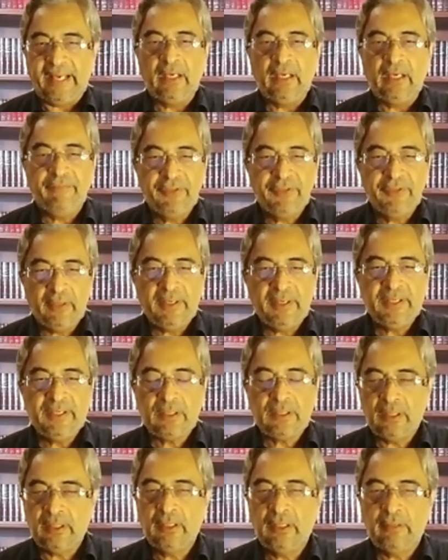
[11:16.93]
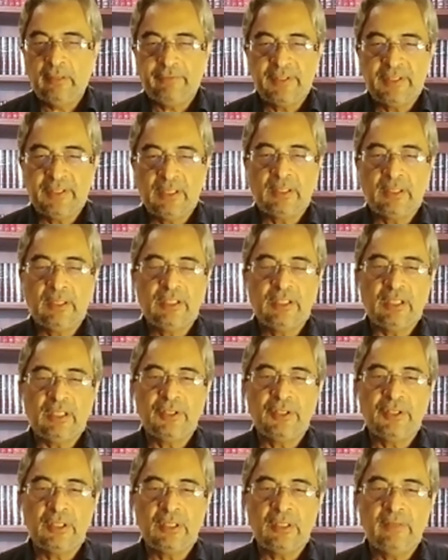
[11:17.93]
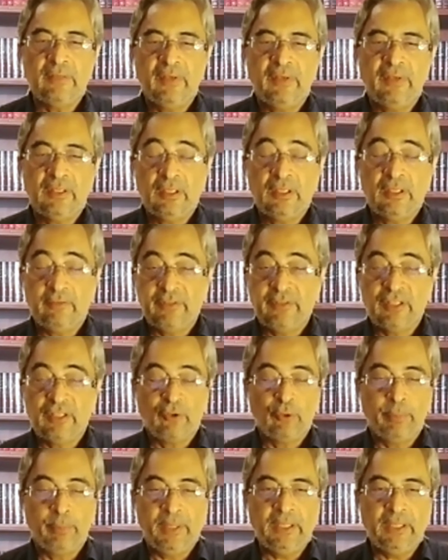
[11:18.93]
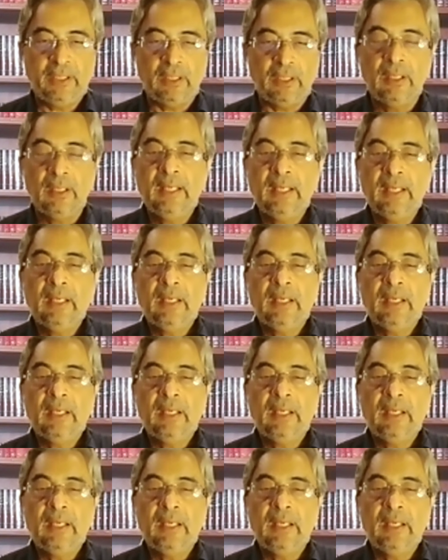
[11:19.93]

And if there is a difference in consensus and there is a difference in opinion,